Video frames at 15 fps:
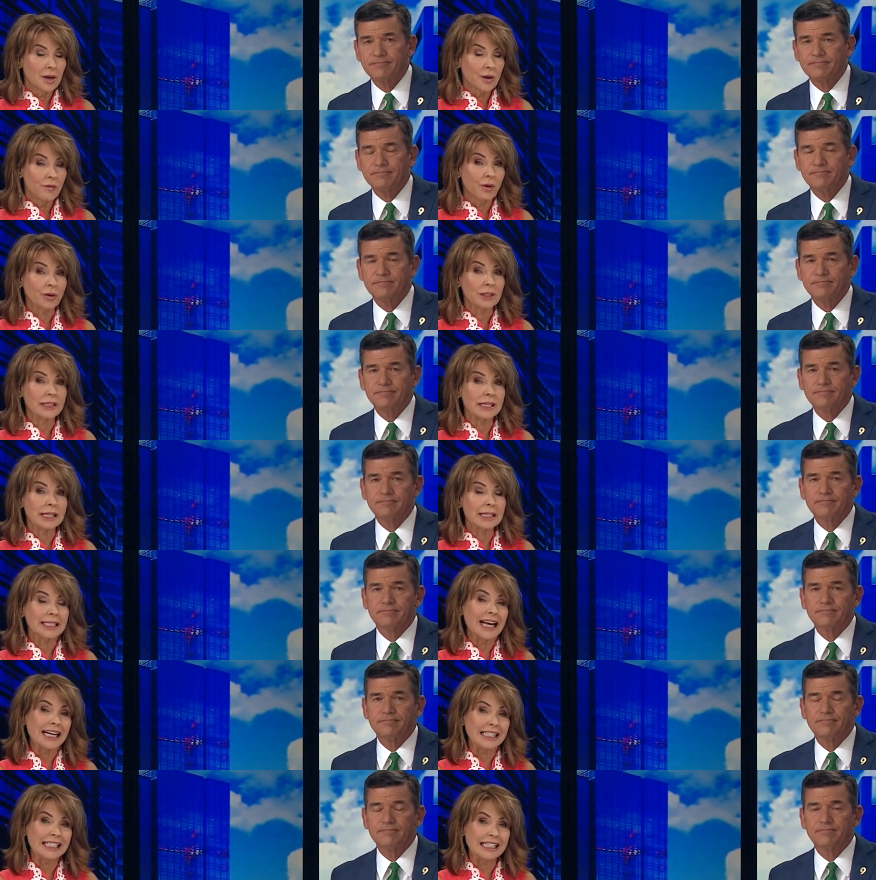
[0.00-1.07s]
Speaker 1: Focus in the
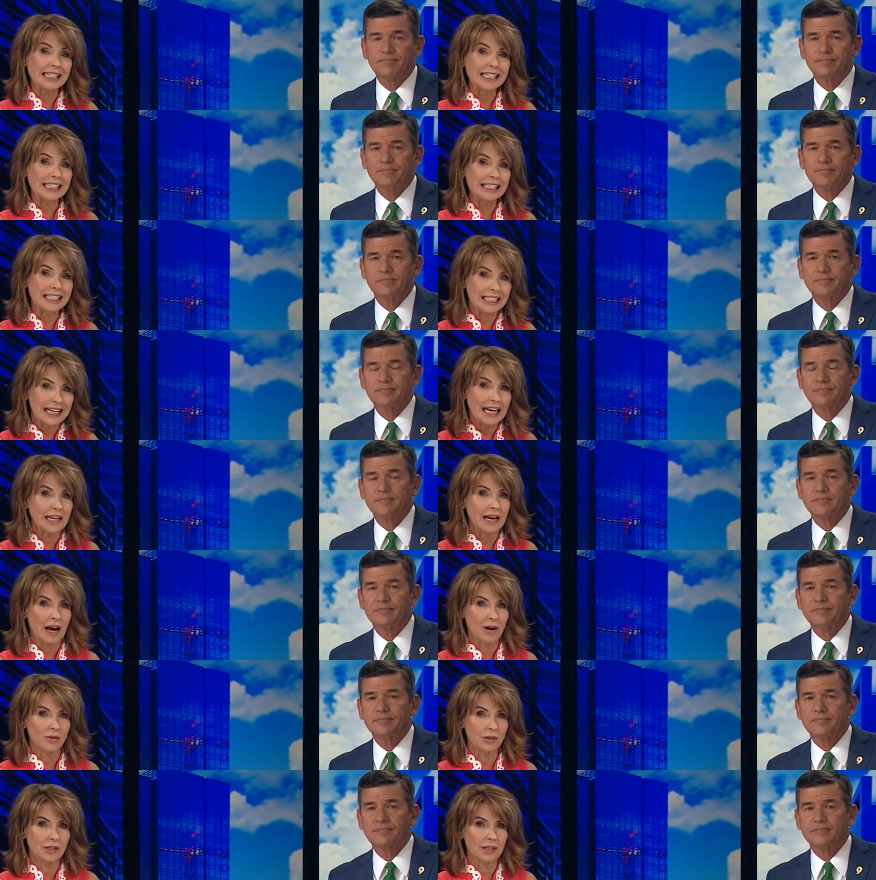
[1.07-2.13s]
Texas State
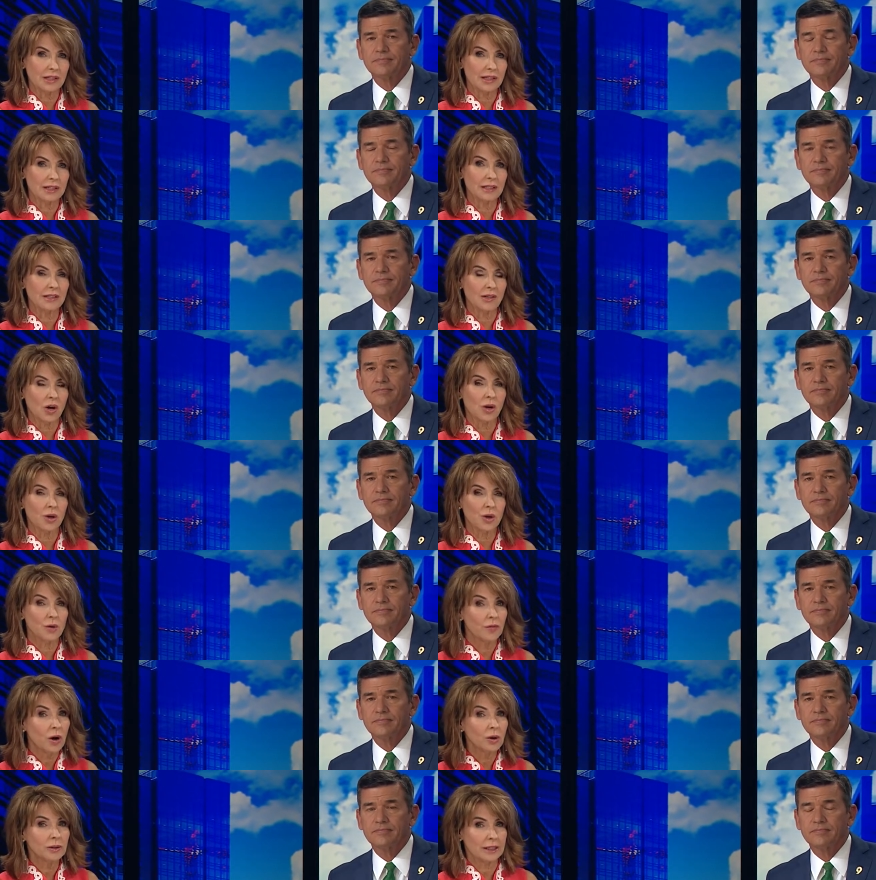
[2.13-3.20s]
House is on
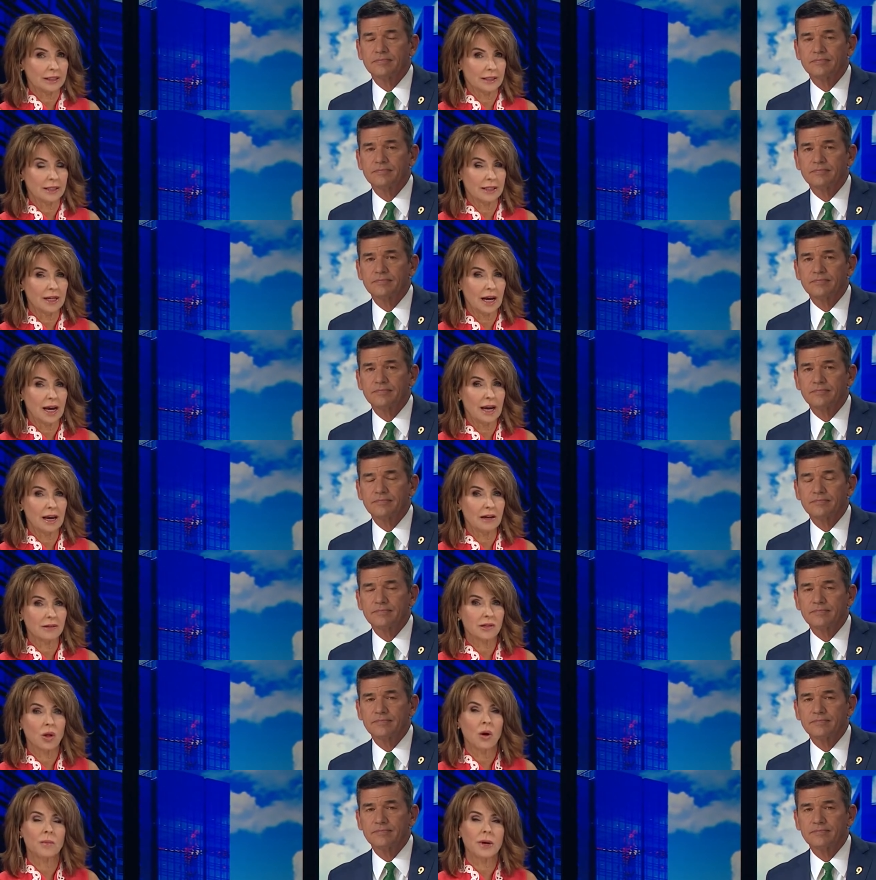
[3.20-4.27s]
Uvalde today
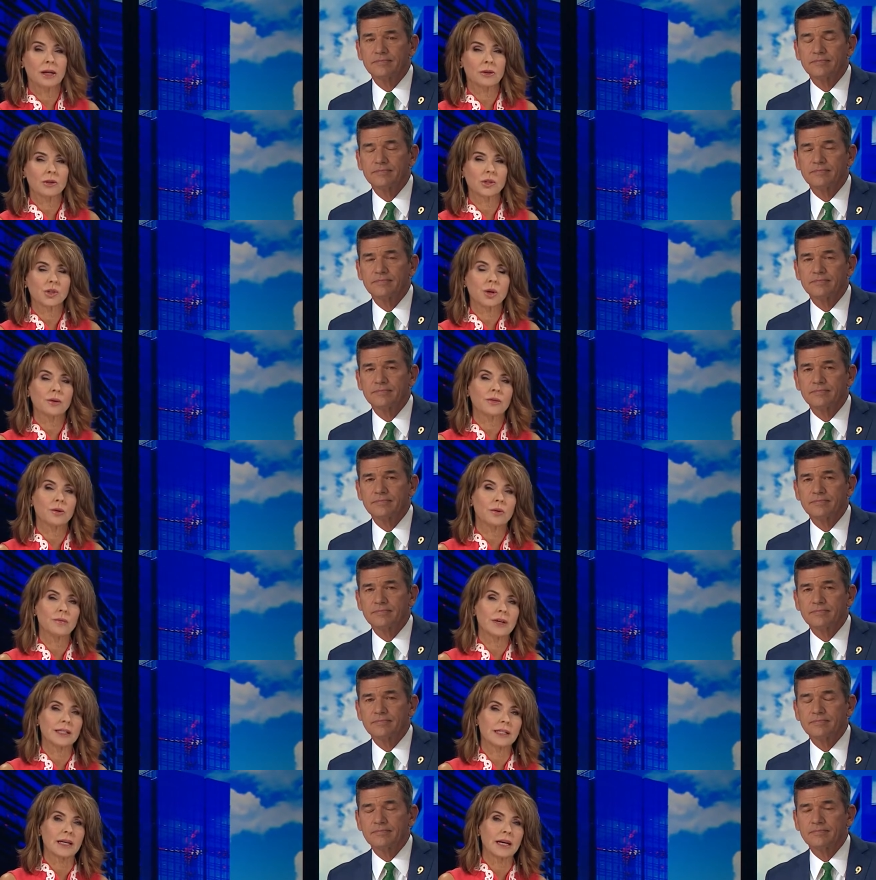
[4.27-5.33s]
as lawmakers start their
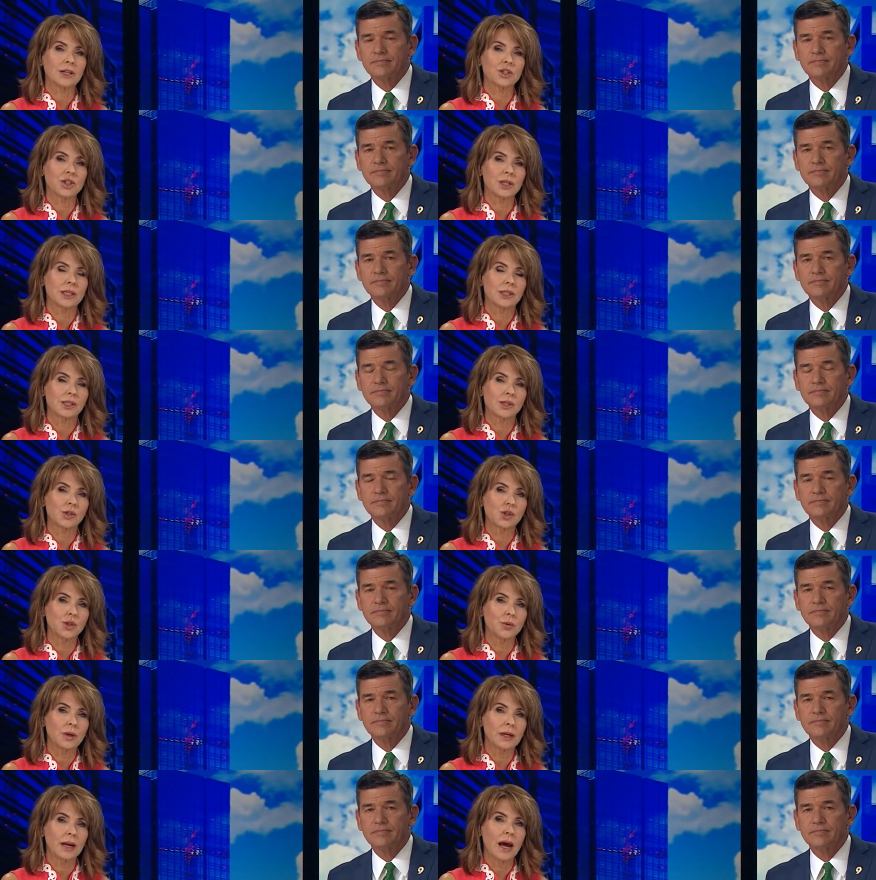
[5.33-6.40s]
investigation into the
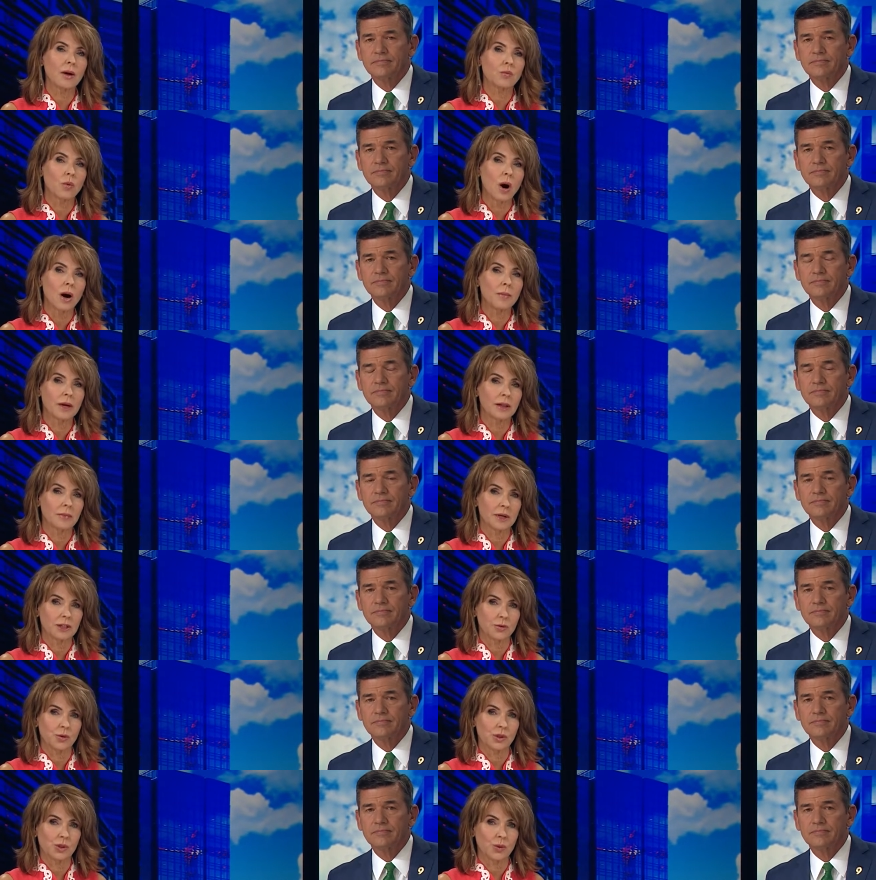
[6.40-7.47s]
shooting at Robb
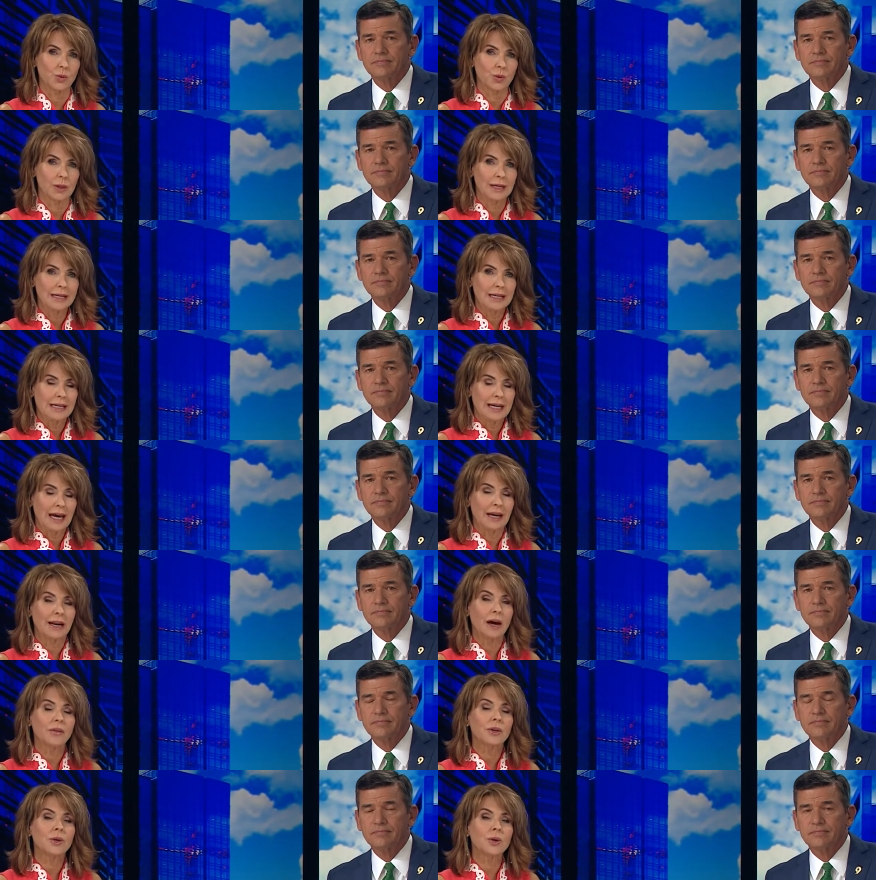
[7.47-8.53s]
Elementary School. And
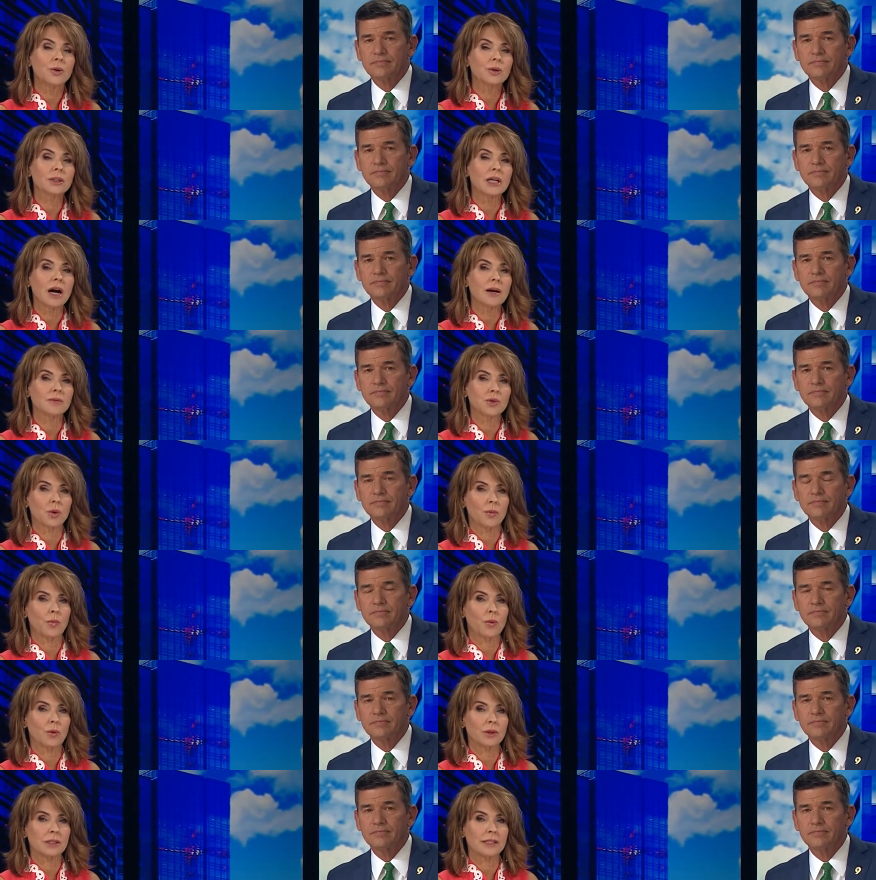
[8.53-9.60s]
now the New York Times
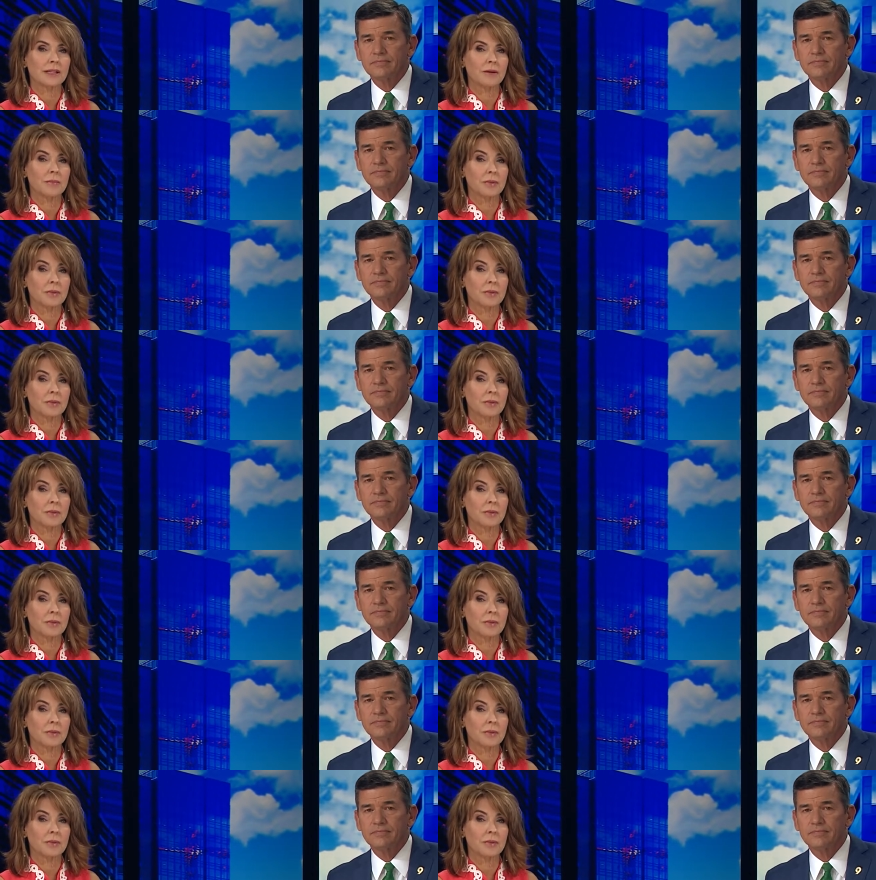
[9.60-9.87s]
reports that